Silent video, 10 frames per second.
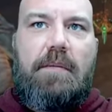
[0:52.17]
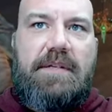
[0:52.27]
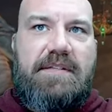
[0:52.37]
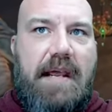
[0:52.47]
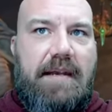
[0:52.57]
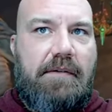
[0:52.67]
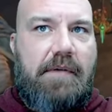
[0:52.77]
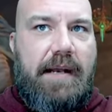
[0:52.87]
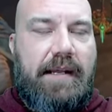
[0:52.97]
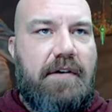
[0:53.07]
she's normally
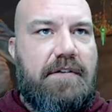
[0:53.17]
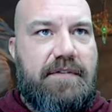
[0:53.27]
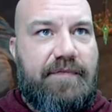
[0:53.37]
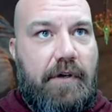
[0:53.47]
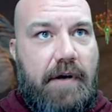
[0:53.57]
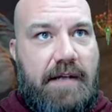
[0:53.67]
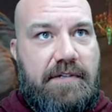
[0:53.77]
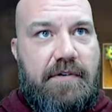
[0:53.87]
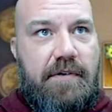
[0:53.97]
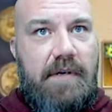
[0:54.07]
standing right here. This is
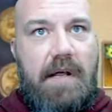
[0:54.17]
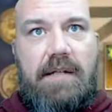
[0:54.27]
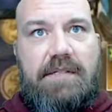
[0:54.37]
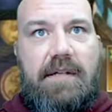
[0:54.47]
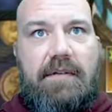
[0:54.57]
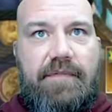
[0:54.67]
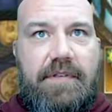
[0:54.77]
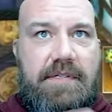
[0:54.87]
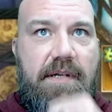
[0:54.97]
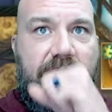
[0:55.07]
for your extra
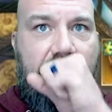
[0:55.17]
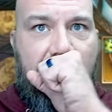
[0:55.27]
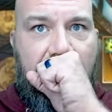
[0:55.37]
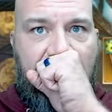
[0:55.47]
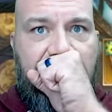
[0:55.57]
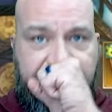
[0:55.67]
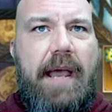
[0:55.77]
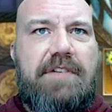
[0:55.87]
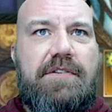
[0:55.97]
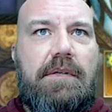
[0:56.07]
content, for the stuff,
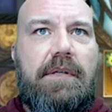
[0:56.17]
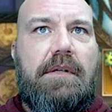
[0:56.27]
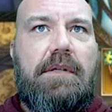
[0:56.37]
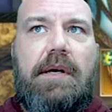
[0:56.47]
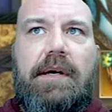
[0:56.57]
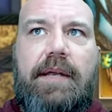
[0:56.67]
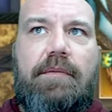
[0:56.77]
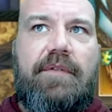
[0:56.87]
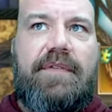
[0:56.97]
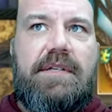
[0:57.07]
extra little uh